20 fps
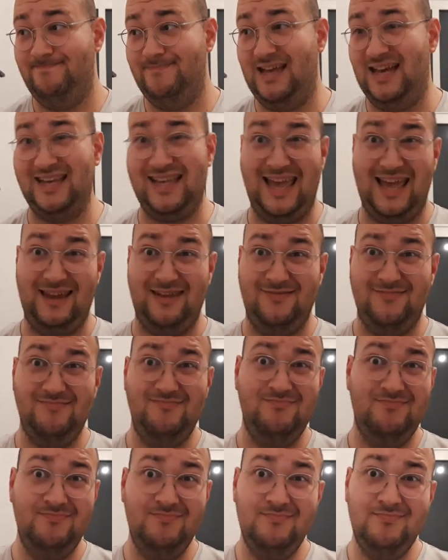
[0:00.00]
Again,
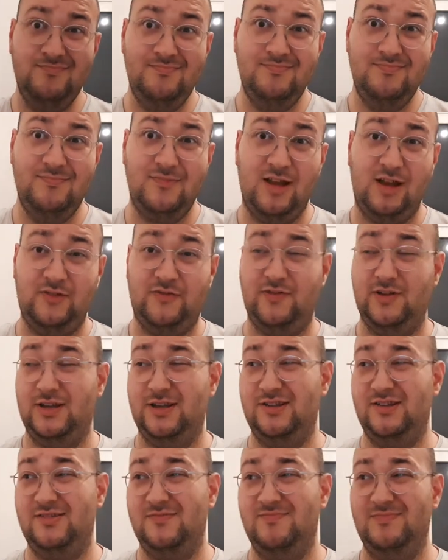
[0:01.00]
I
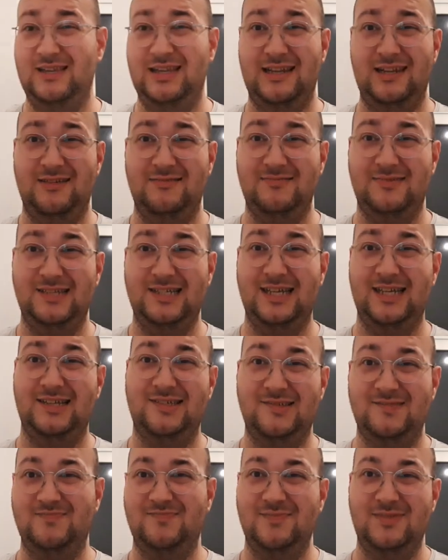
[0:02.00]
figured, you know,
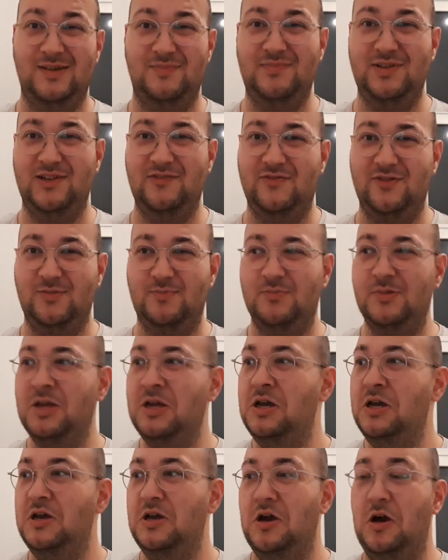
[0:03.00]
today's a bit of a,
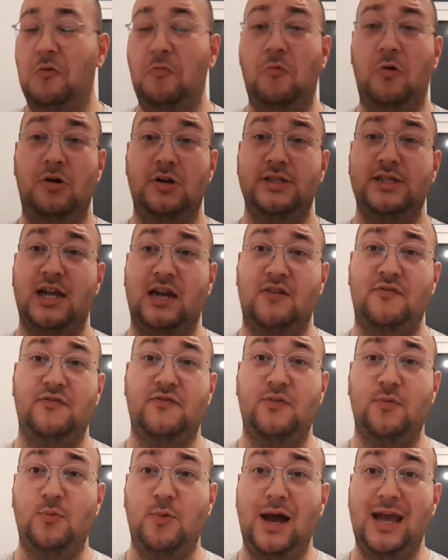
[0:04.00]
a washout
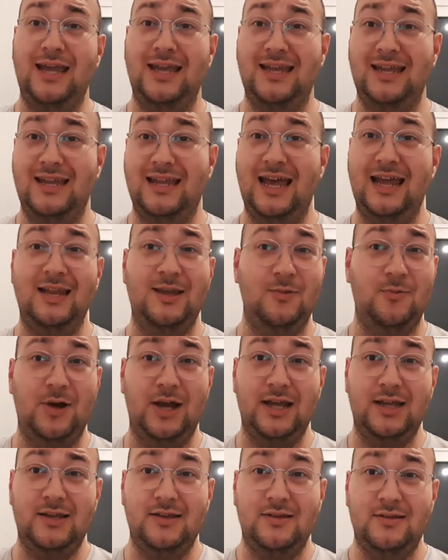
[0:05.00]
for weigh in
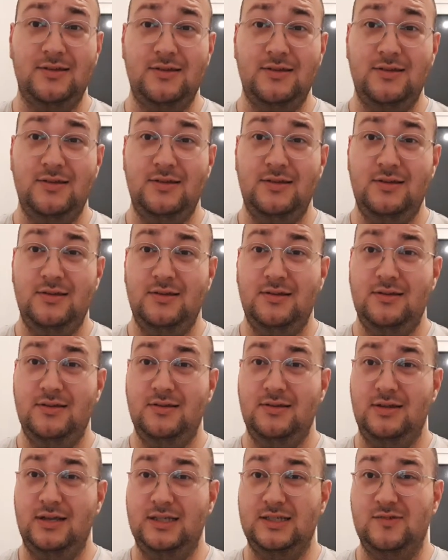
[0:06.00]
anyway.
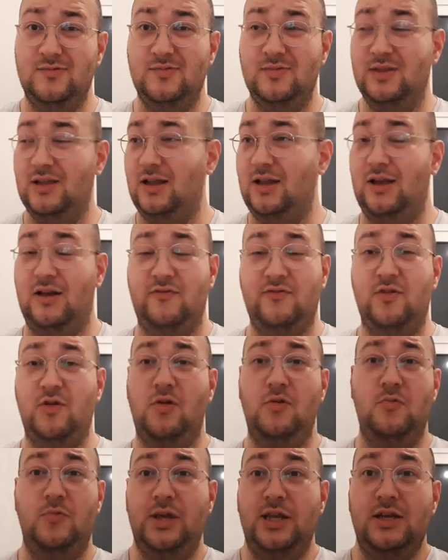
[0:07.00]
Is it like I've got
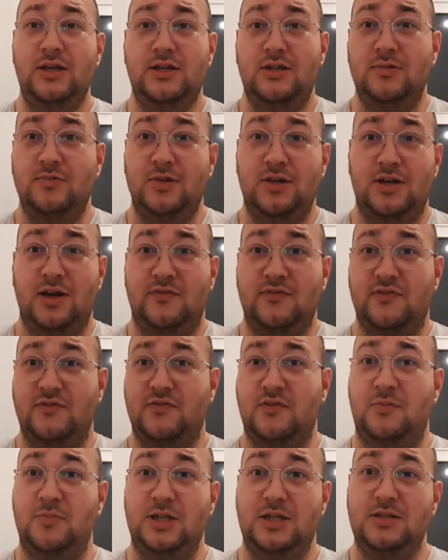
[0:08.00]
a week to recover
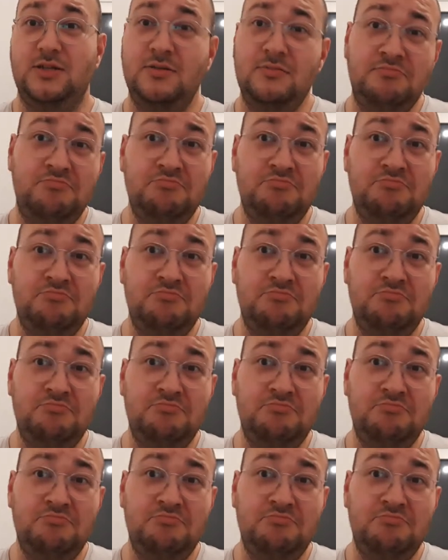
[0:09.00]
from it?